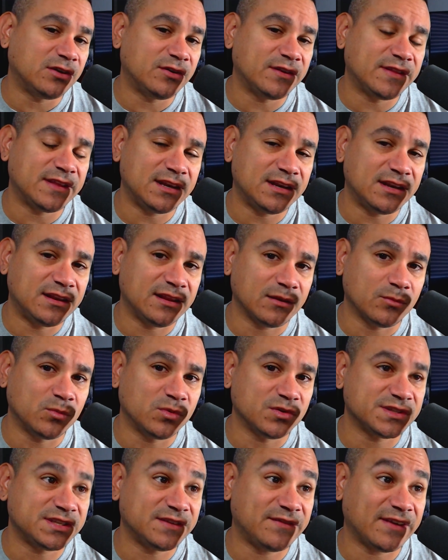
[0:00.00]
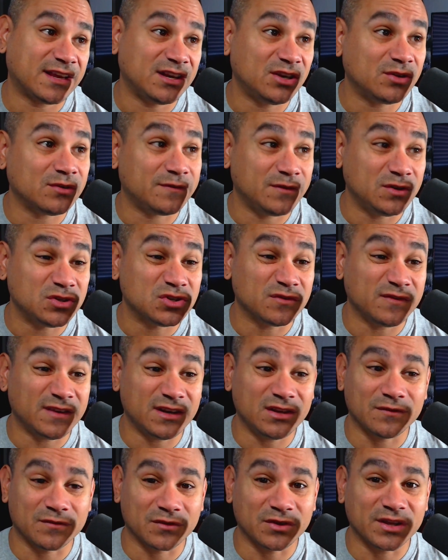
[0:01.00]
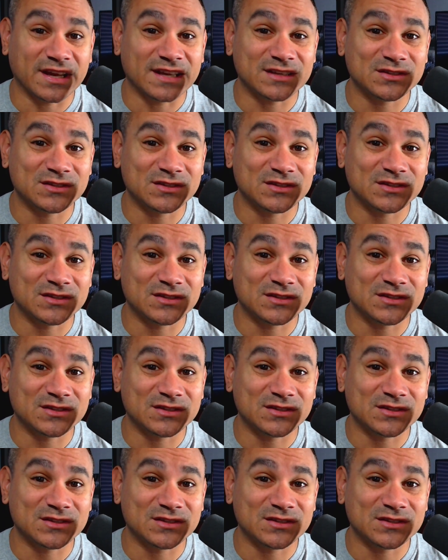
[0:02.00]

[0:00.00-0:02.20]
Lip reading: and then we'll see if I can do a future video for you guys.